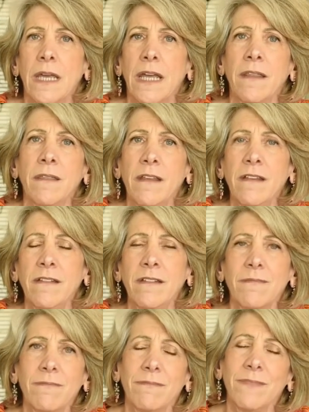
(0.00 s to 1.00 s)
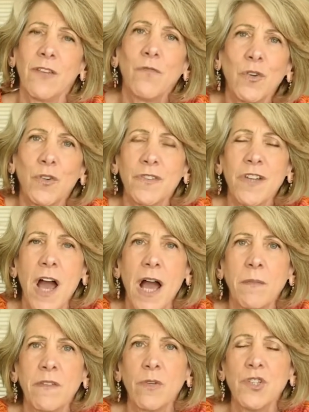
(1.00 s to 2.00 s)
in these difficult
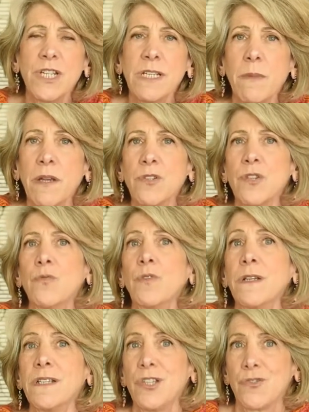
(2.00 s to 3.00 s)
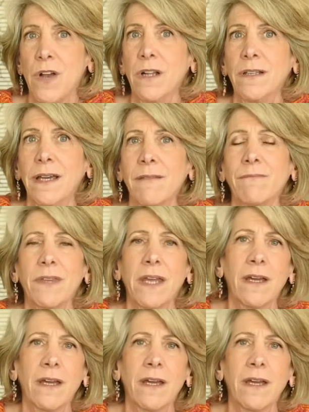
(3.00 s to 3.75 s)
times when cheesemakers are really struggling.